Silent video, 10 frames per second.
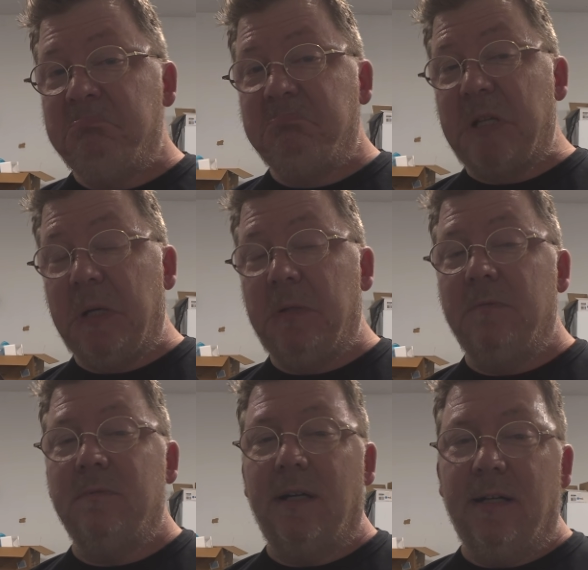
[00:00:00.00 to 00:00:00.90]

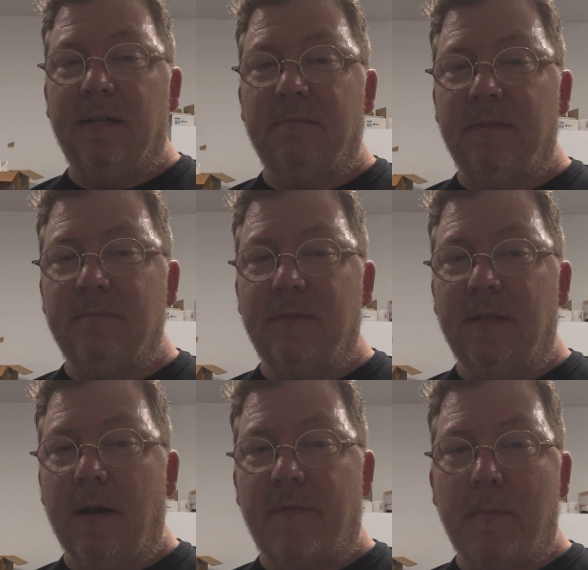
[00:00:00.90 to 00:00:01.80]
So,
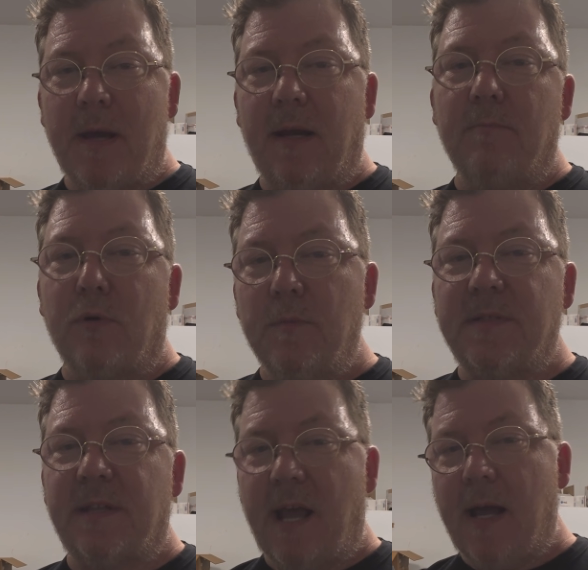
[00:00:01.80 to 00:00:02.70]
if they make improvements
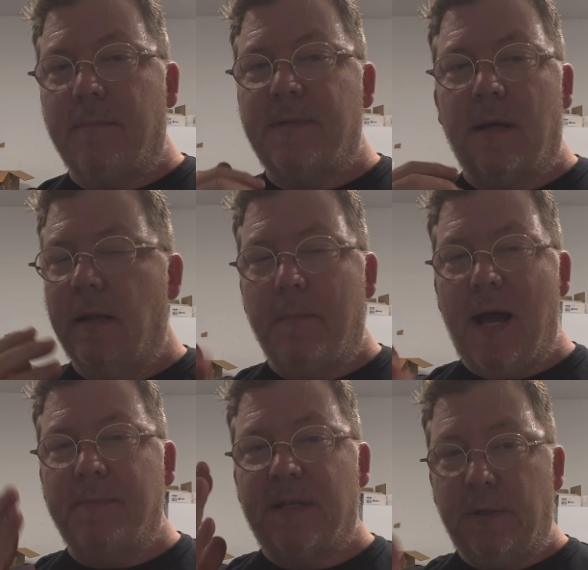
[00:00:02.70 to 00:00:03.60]
to the apps, the
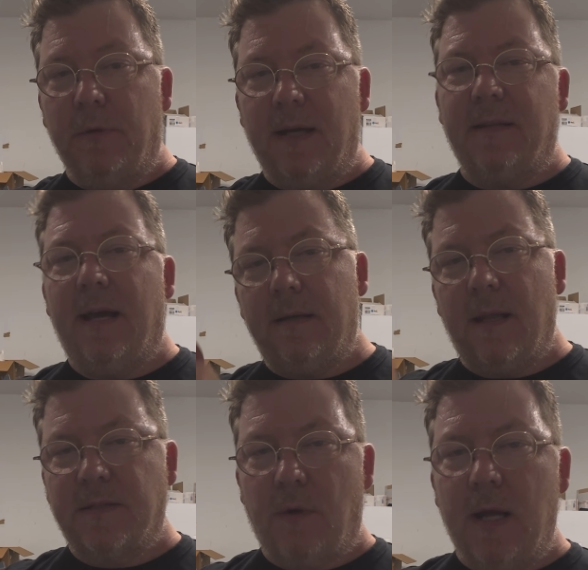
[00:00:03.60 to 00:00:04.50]
maps, and you like that,
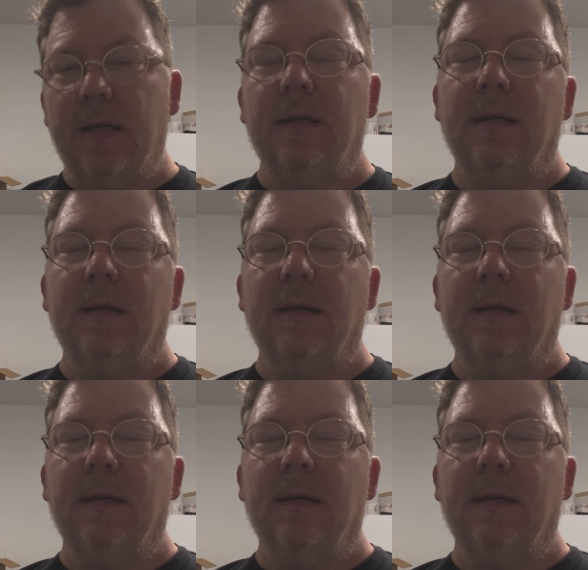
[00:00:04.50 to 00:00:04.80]
that's great.